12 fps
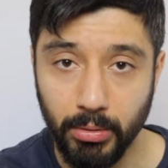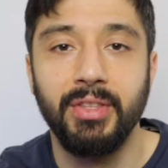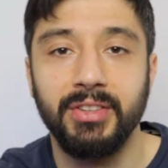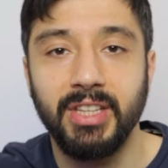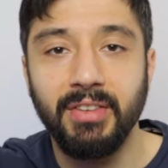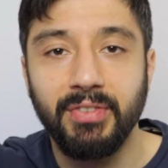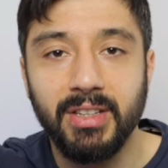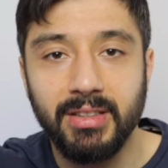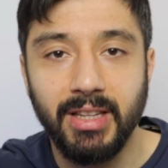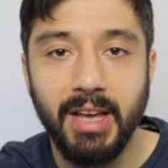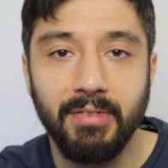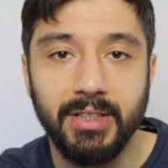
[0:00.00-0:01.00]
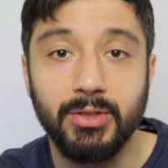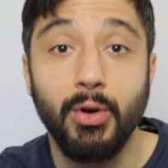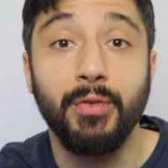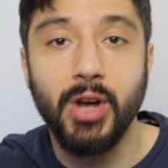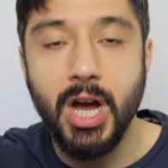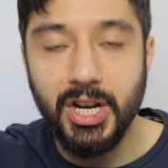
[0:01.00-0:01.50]
The different levels
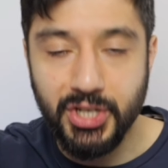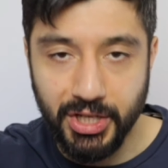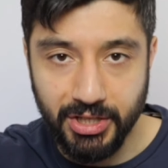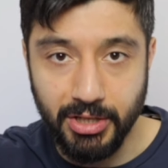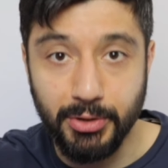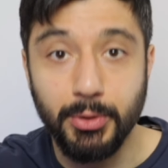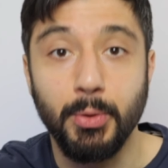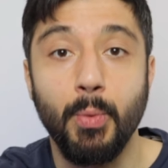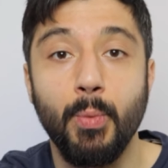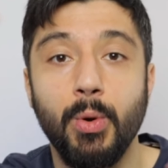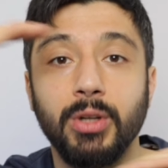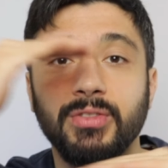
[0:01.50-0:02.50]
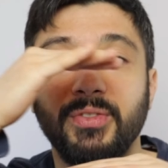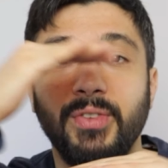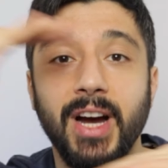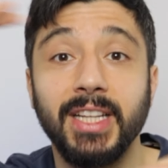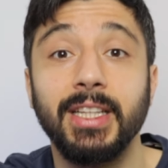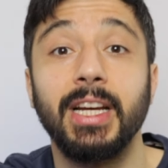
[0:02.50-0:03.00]
of consciousness won't
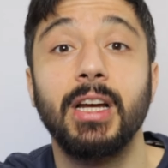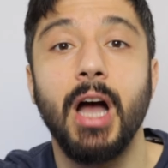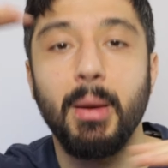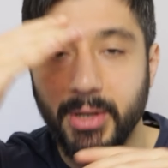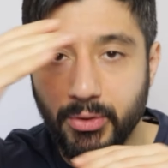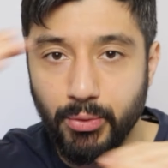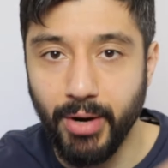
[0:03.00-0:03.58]
find a common